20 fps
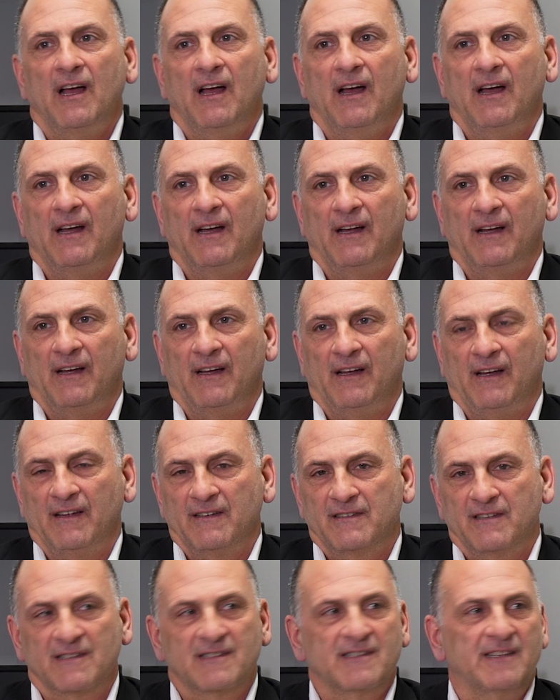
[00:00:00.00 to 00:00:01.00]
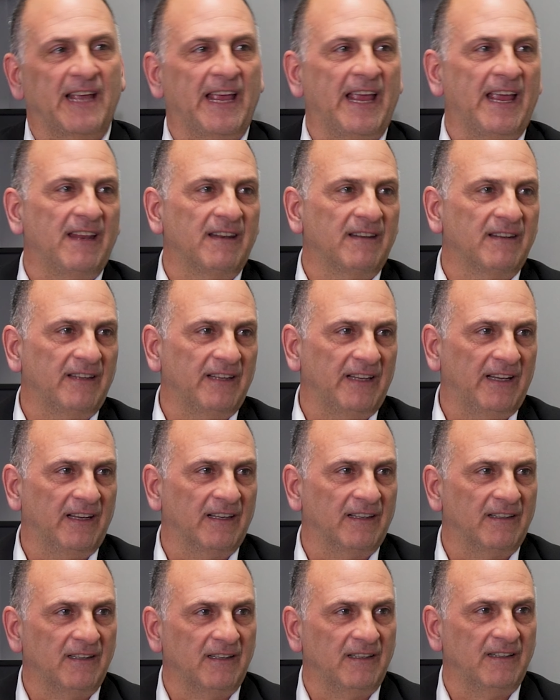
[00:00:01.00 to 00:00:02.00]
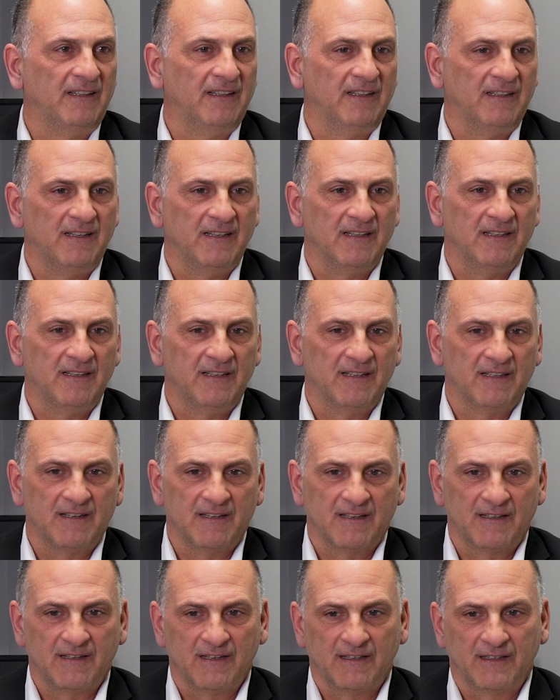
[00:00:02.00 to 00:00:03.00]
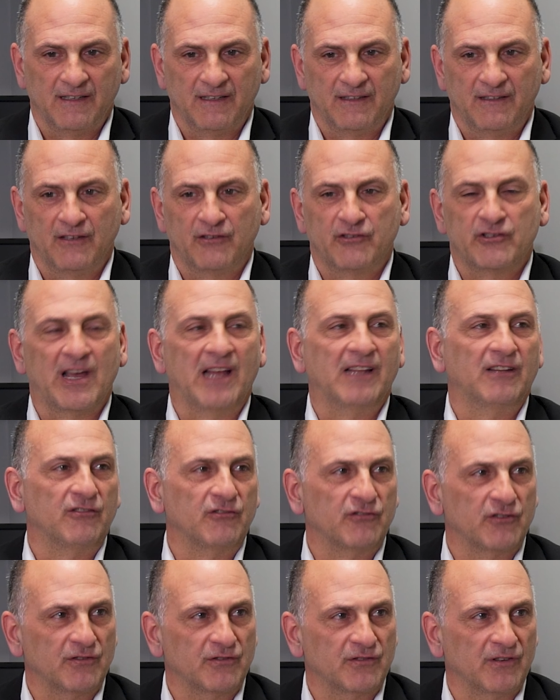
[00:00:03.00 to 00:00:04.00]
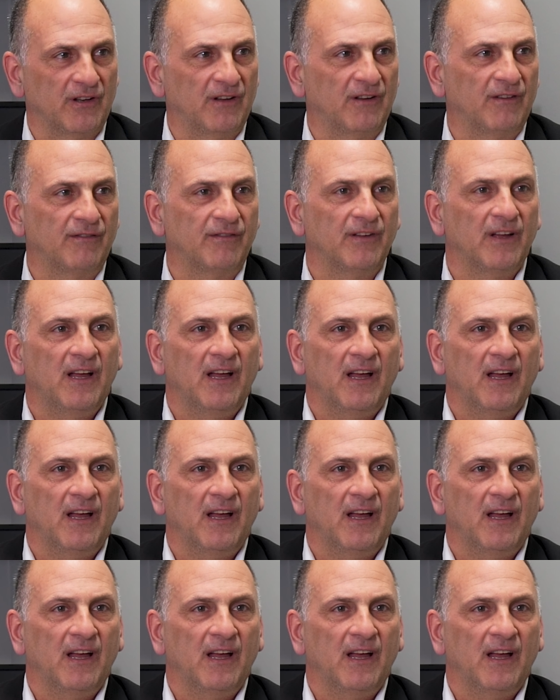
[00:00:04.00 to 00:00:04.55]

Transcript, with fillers: uh, sustain the the, the the, the, the, the, the challenges of